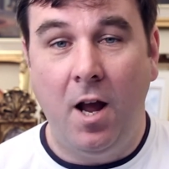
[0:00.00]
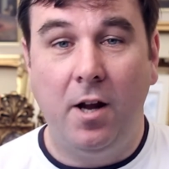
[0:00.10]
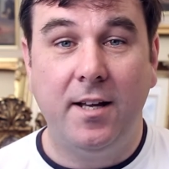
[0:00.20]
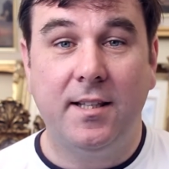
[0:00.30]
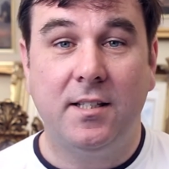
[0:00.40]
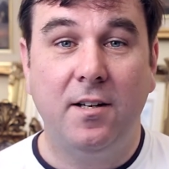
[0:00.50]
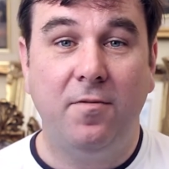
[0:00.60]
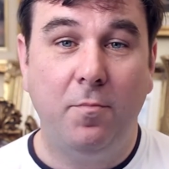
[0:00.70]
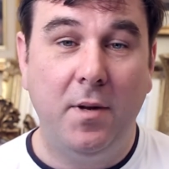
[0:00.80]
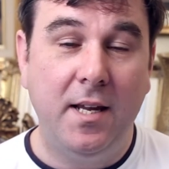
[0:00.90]
Okay, that's
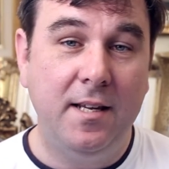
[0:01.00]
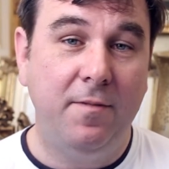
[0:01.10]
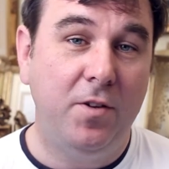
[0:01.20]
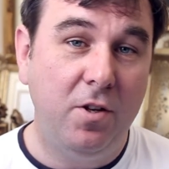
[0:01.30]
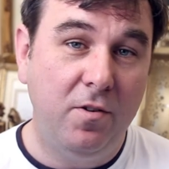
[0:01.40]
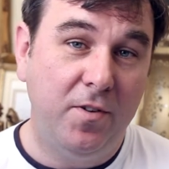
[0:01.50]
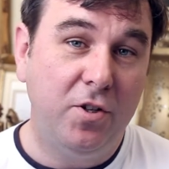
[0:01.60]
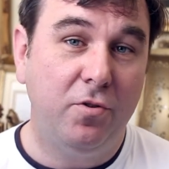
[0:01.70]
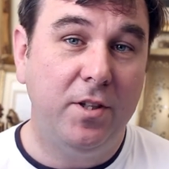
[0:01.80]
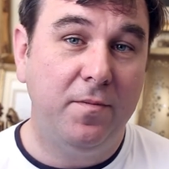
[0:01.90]
enough from me. If you've
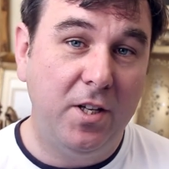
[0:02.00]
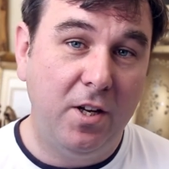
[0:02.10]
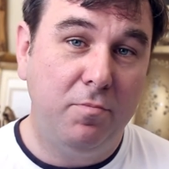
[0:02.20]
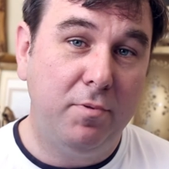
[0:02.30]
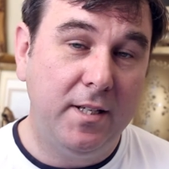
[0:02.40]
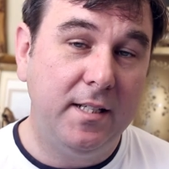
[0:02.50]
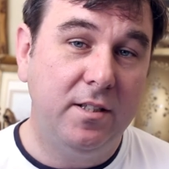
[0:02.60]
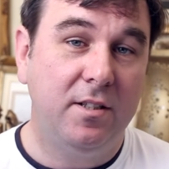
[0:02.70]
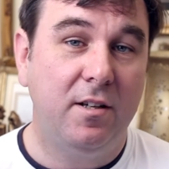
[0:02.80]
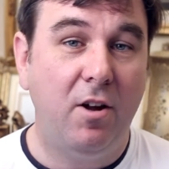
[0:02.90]
enjoyed the video,
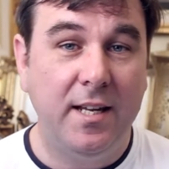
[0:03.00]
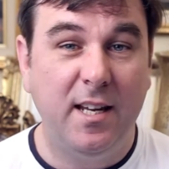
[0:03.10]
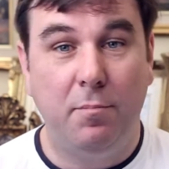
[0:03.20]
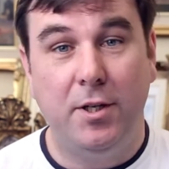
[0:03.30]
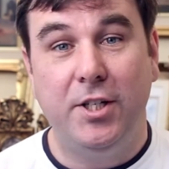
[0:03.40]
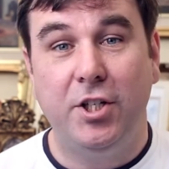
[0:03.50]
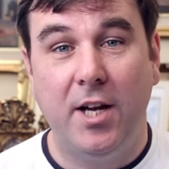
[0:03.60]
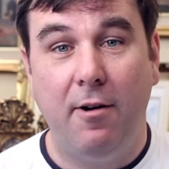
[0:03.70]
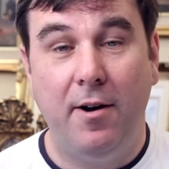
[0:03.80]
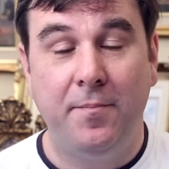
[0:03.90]
please like it, please
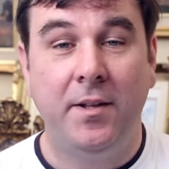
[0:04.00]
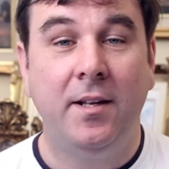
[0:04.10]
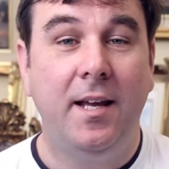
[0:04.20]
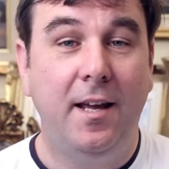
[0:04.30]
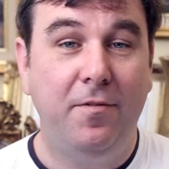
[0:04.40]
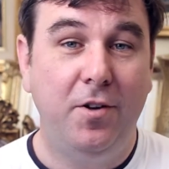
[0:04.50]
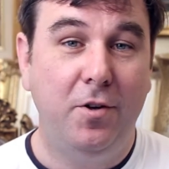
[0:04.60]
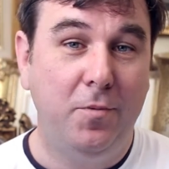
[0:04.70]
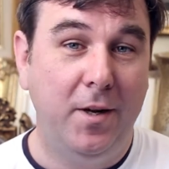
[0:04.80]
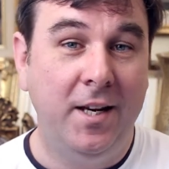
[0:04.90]
share it. If you